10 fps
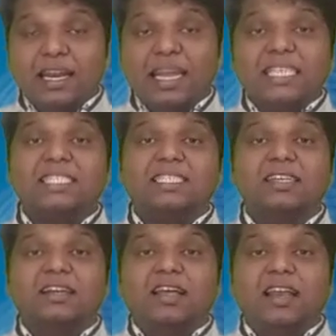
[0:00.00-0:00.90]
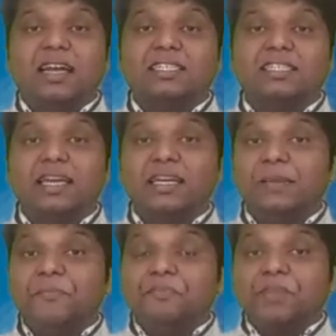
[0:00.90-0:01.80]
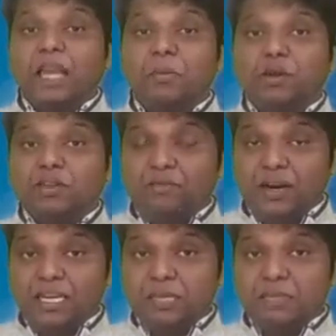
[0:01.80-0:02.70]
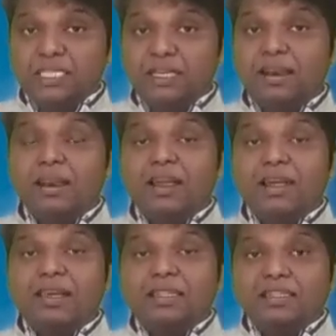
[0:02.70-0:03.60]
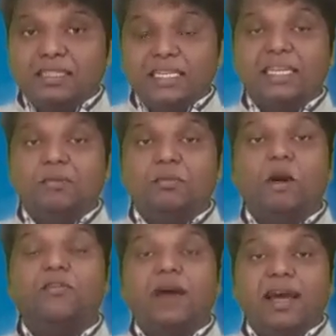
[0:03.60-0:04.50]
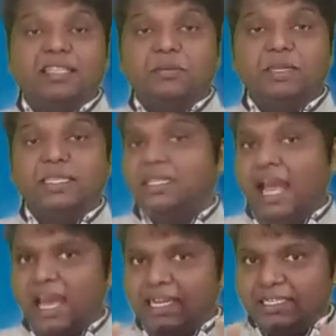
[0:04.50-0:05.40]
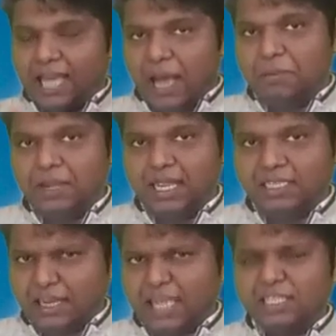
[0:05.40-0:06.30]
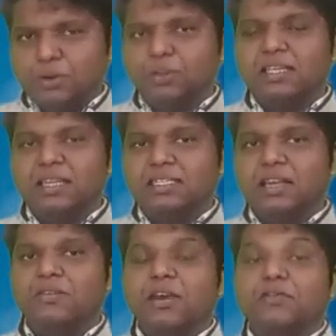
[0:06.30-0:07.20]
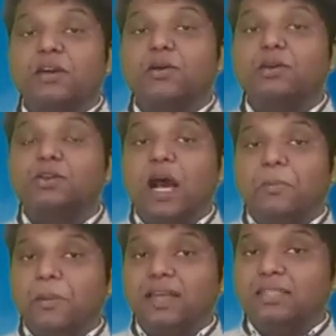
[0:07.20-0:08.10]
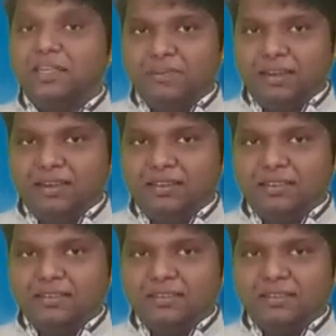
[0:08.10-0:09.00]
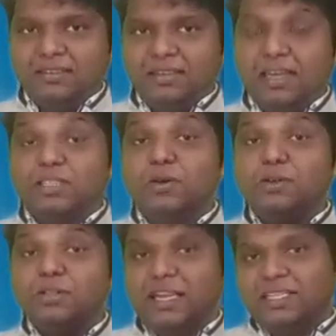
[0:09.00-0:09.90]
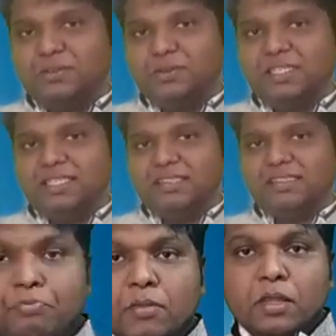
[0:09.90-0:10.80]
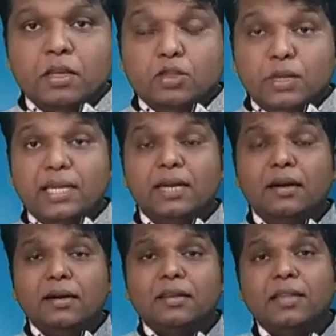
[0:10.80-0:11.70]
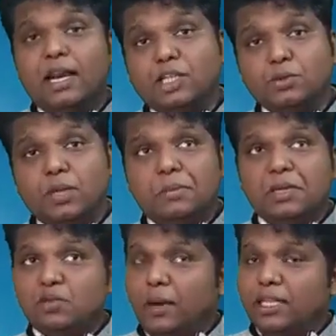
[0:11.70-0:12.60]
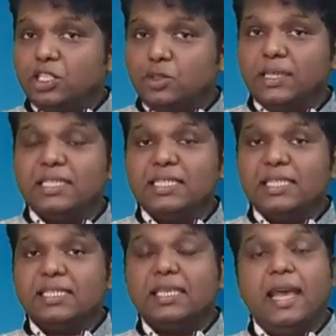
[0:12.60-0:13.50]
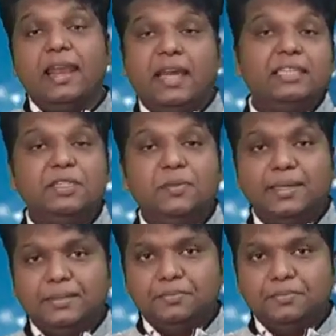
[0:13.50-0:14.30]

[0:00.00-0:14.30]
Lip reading: Next, let us study about the fundamental theorem of arithmetic and its application. Next question itself, we are going to apply that one. Let's go to the next question. So here there are two numbers, one is 26 and 91.